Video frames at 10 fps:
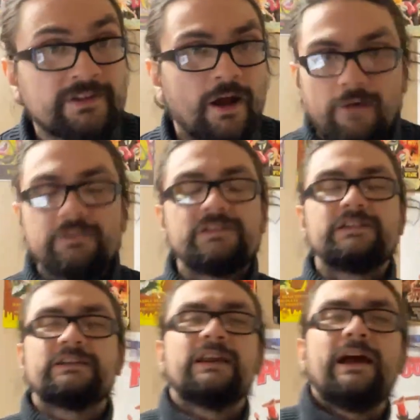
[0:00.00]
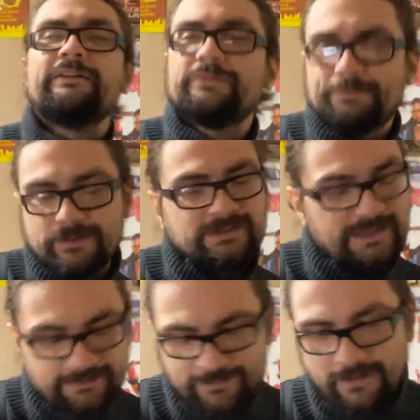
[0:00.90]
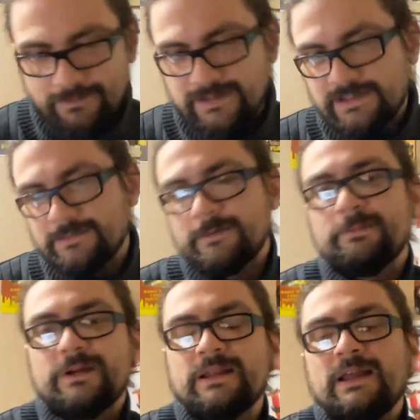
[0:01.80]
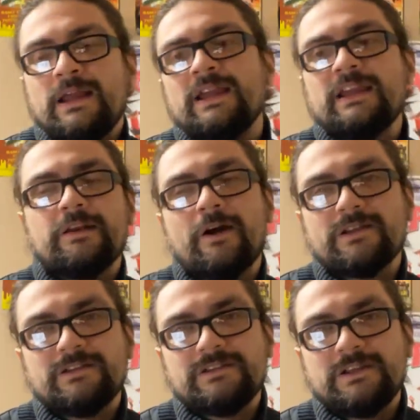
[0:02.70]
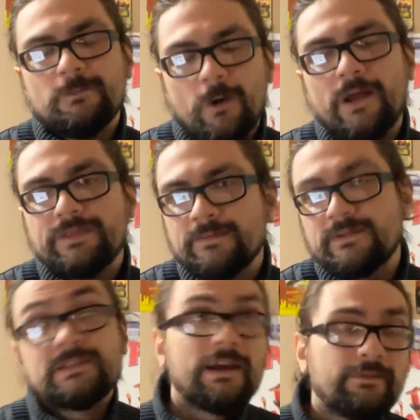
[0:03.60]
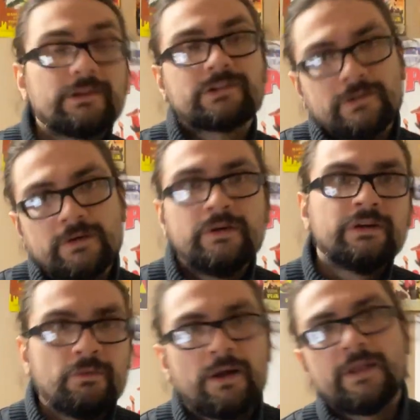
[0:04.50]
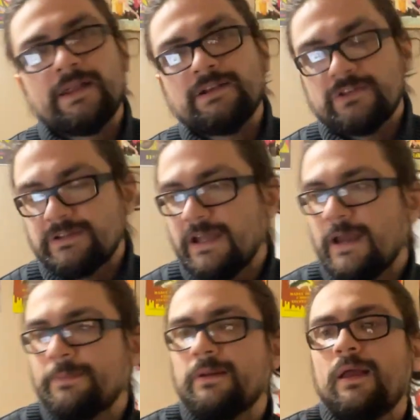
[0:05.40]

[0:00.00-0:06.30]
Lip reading: Obviously it's very predictable, but you know, you want them to save the school, you want all that shit to happen.